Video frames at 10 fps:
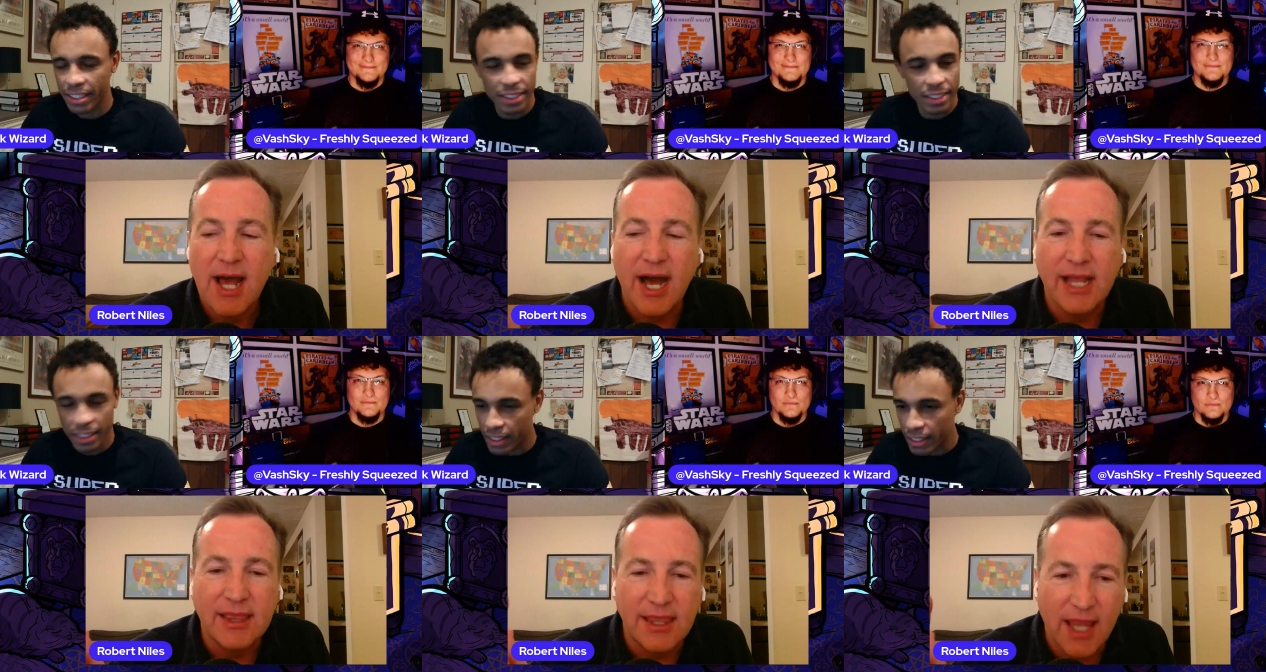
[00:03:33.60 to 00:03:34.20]
Speaker 1: I
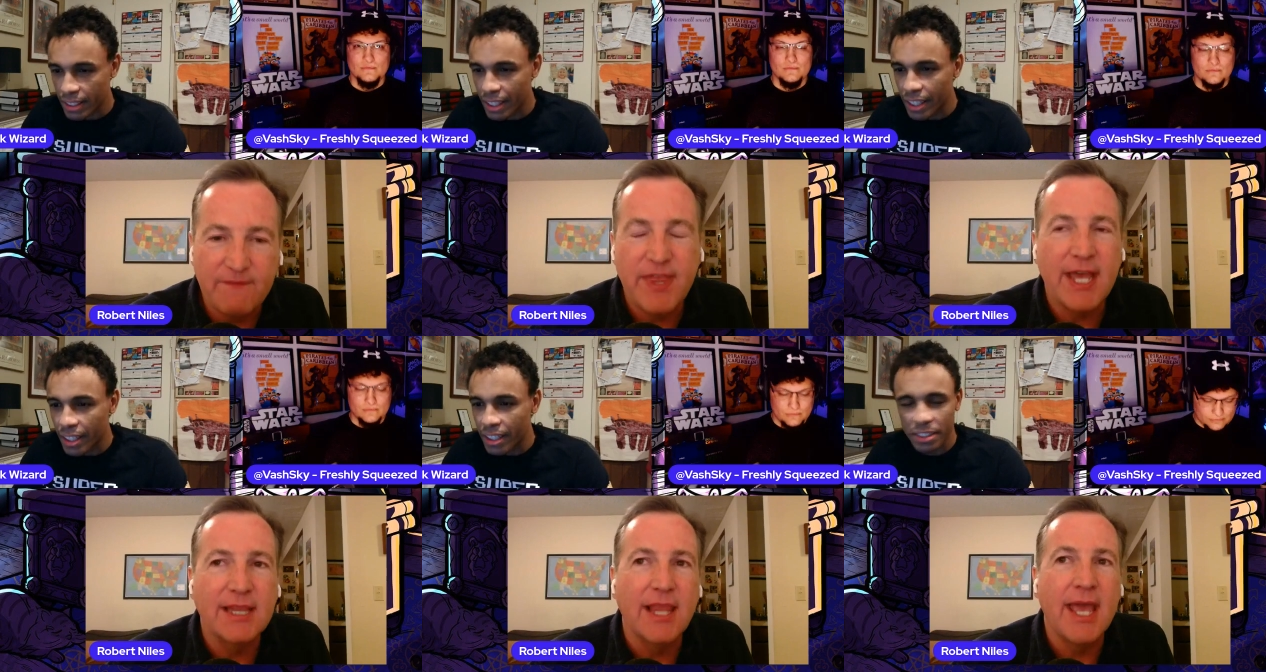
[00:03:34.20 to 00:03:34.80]
love
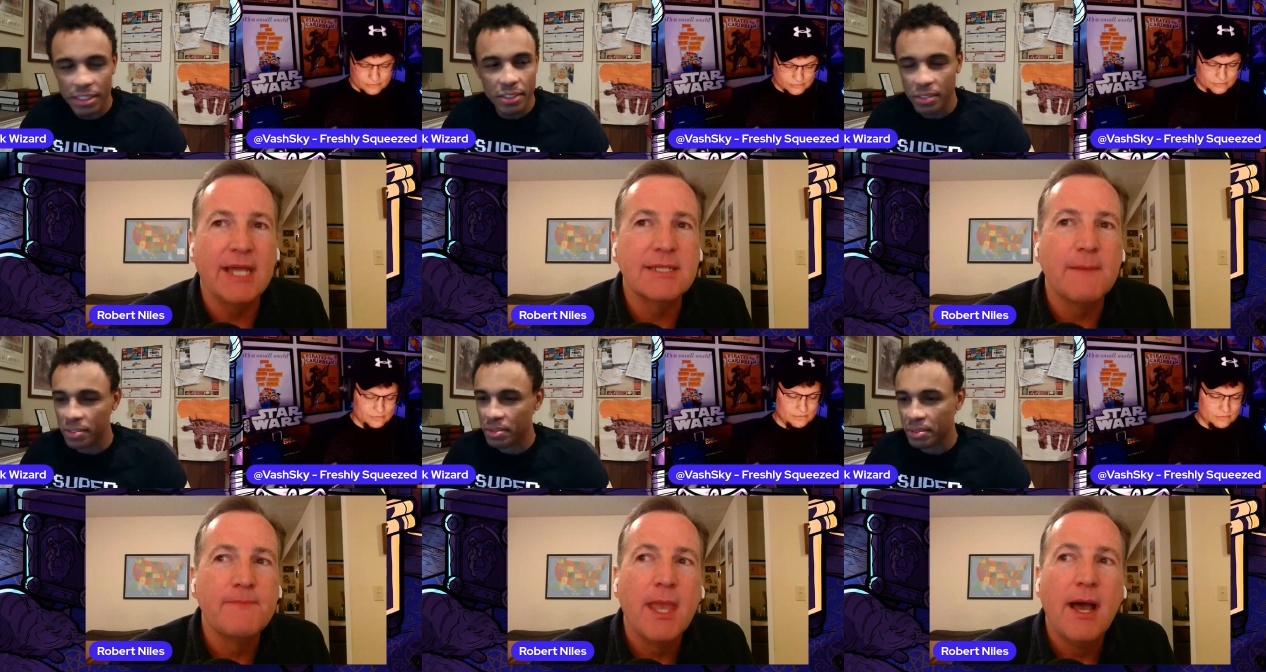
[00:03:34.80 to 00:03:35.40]
that land.
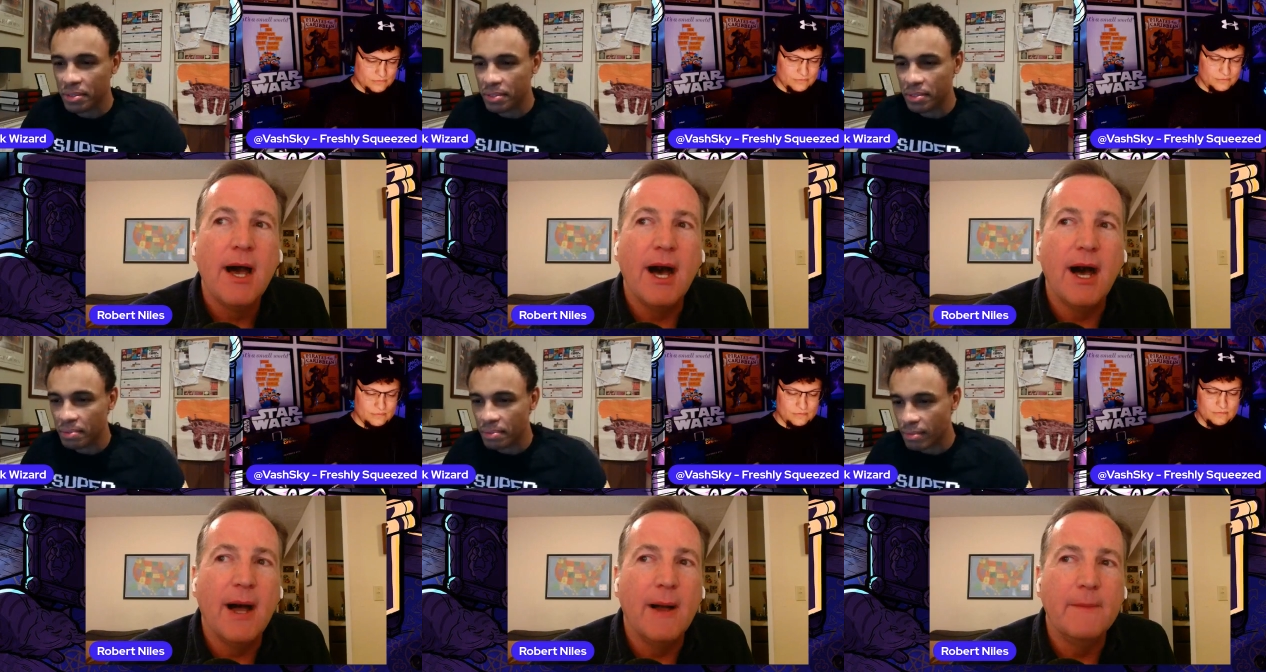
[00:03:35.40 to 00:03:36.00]

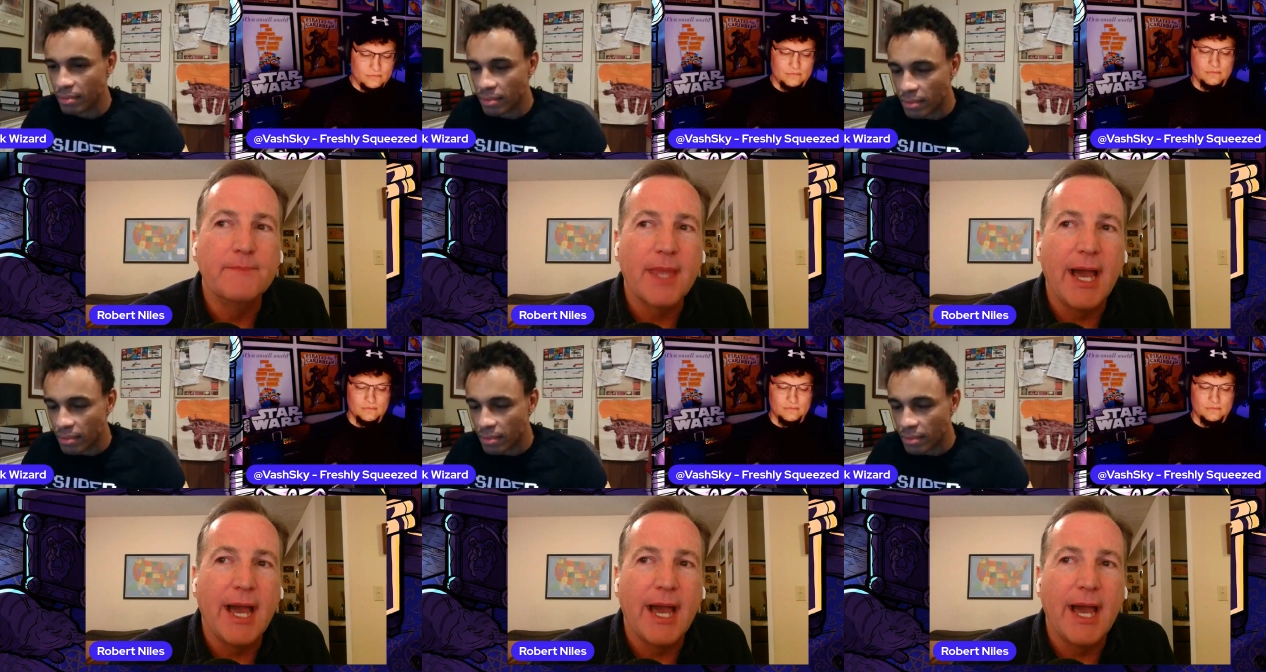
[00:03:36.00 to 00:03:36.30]
Um,